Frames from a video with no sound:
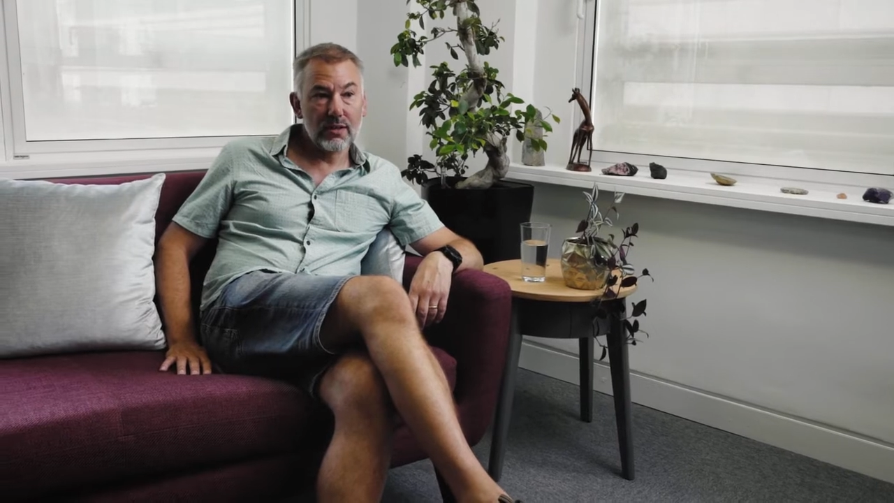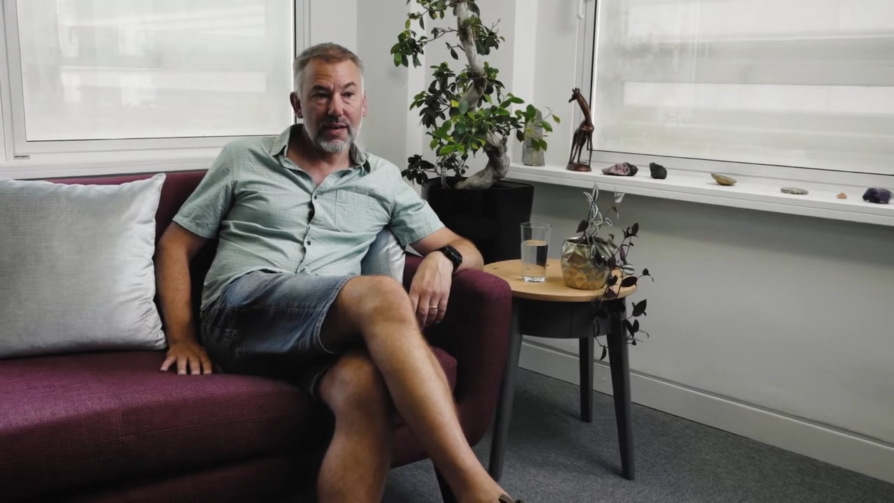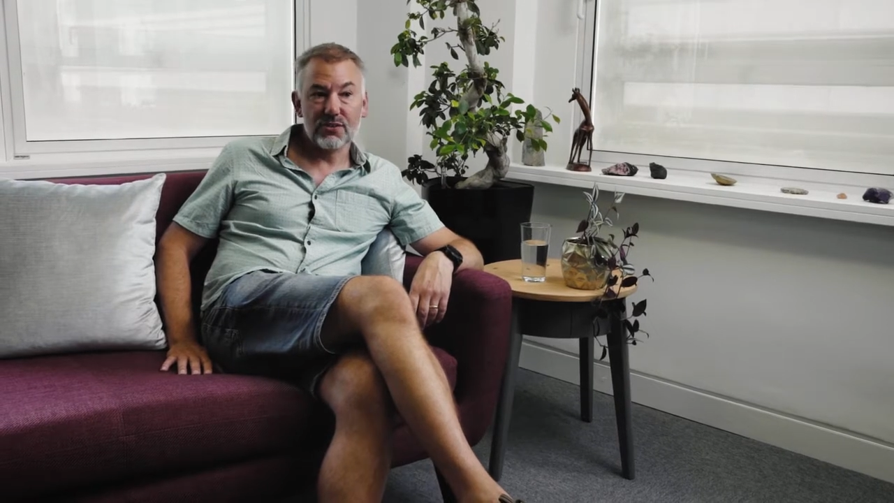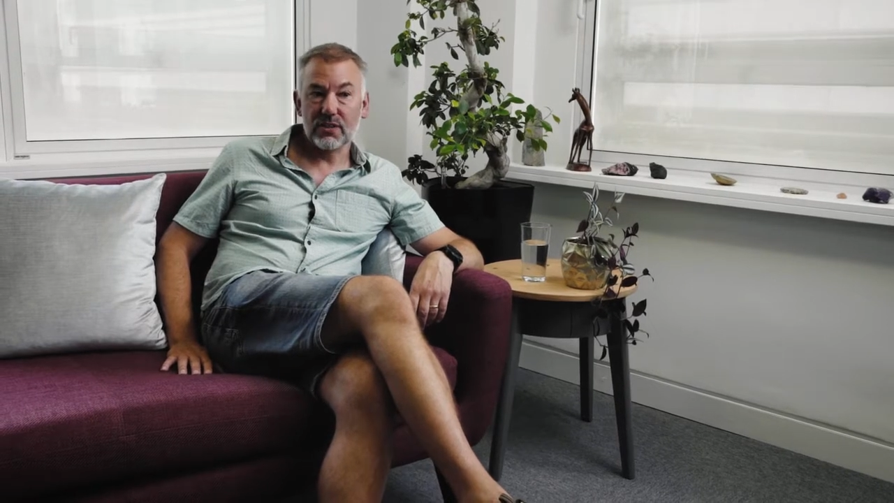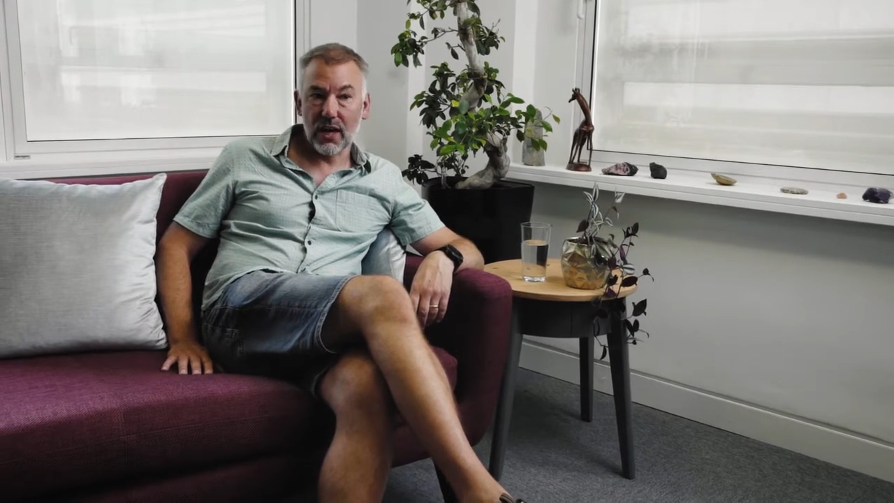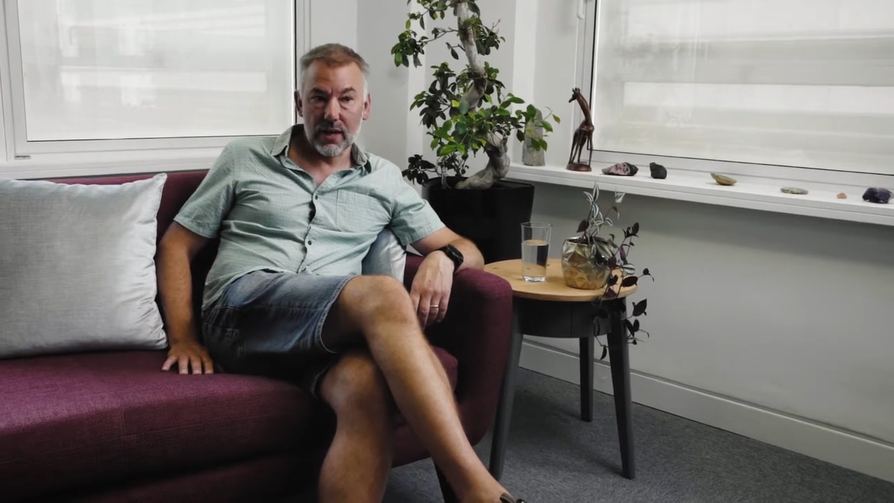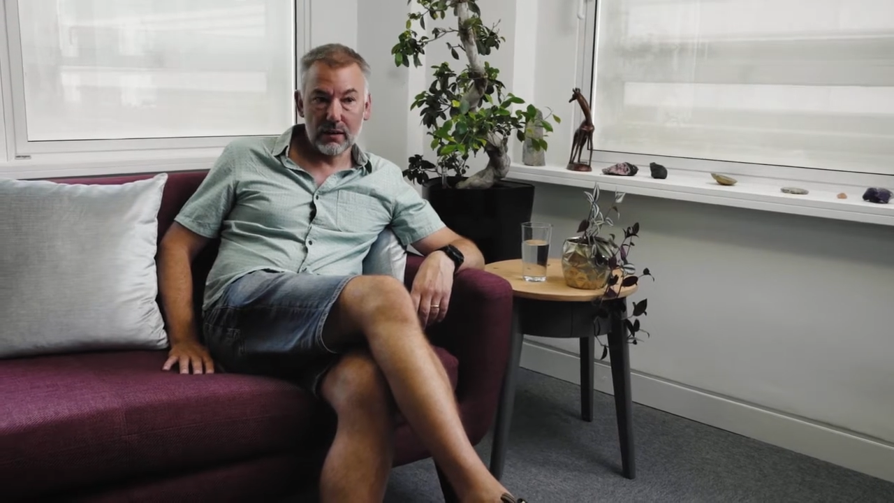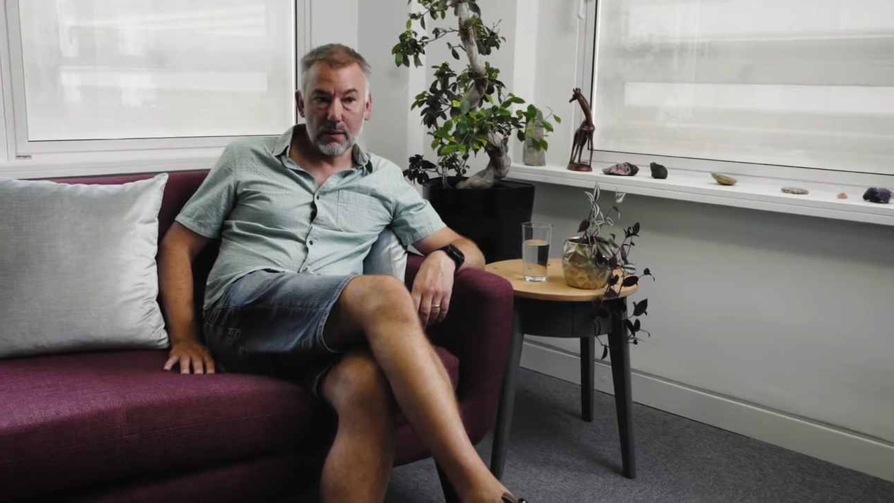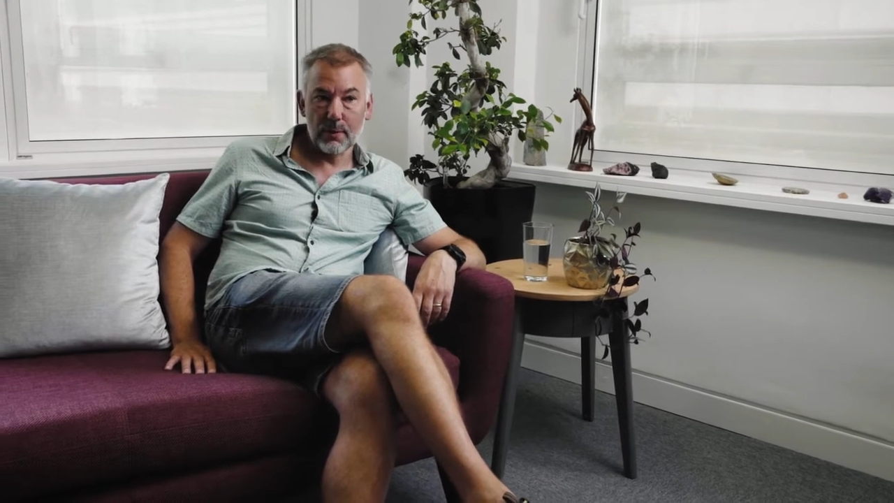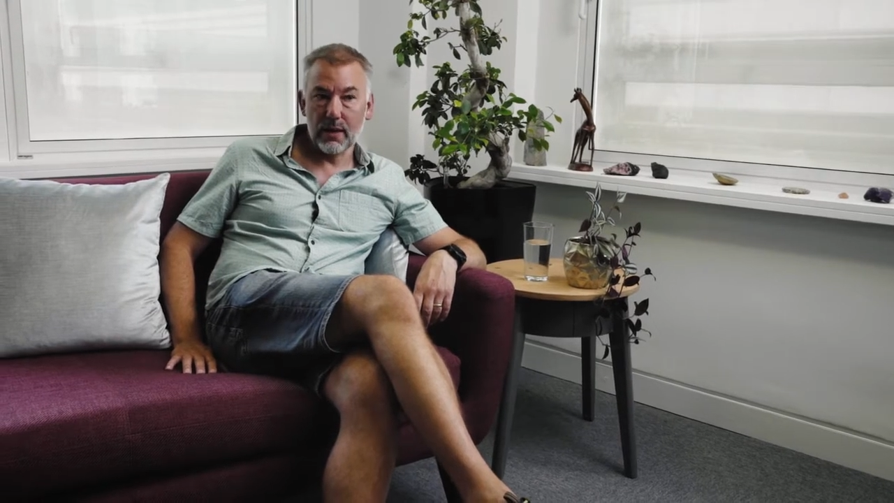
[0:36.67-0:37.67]
at
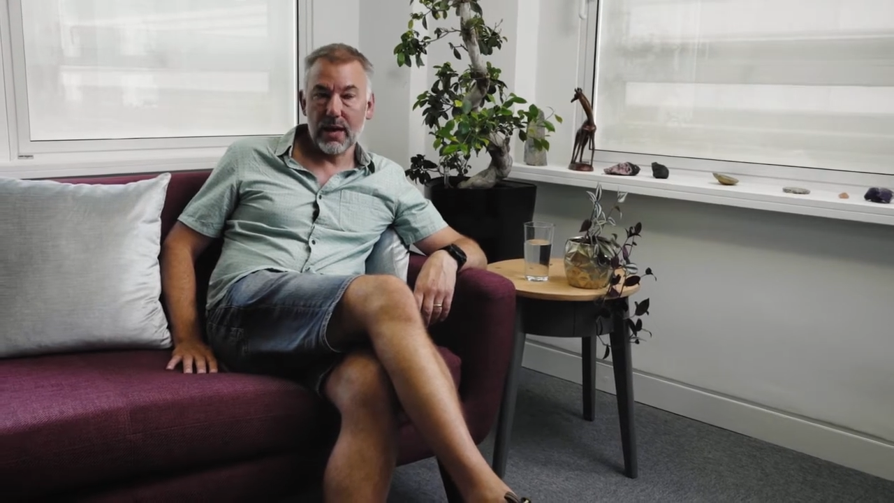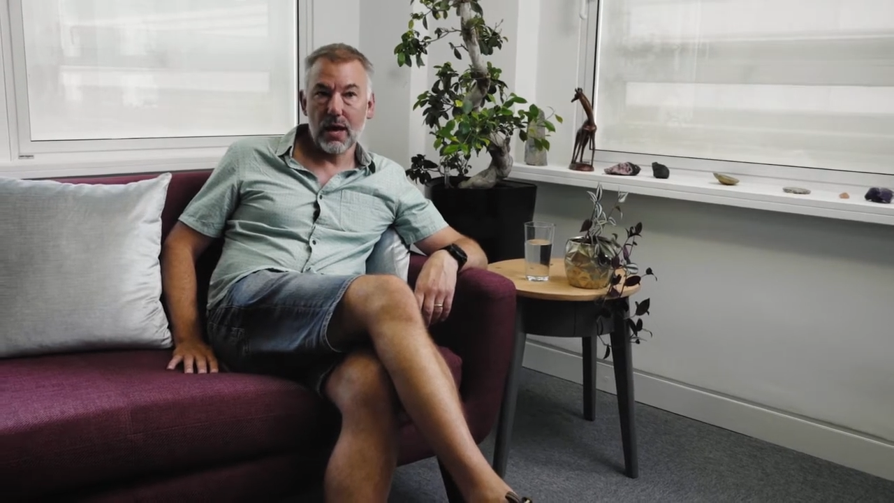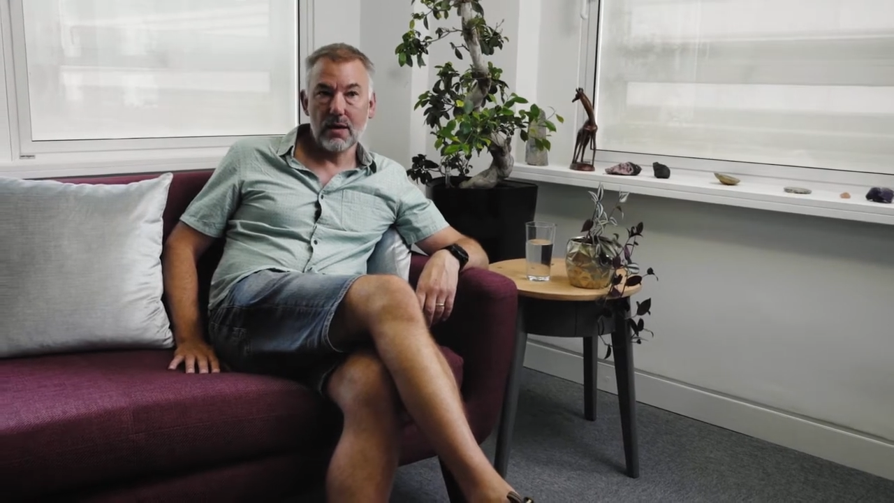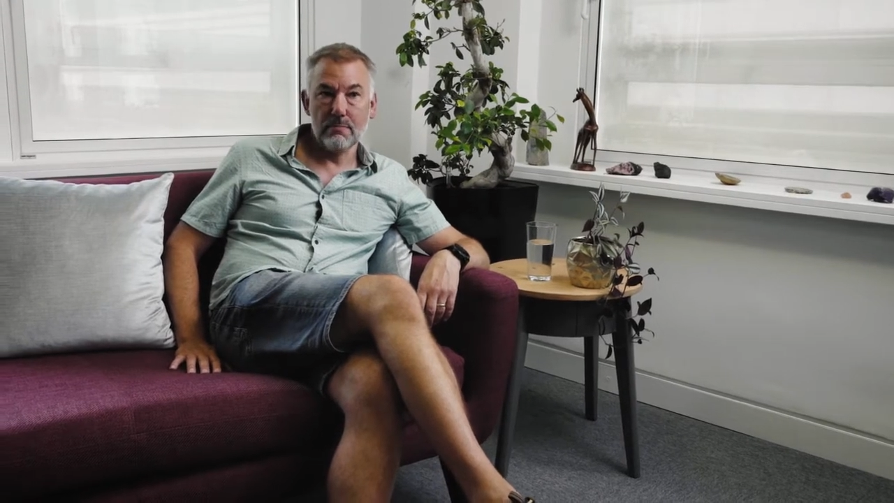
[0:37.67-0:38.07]
scale, and by that I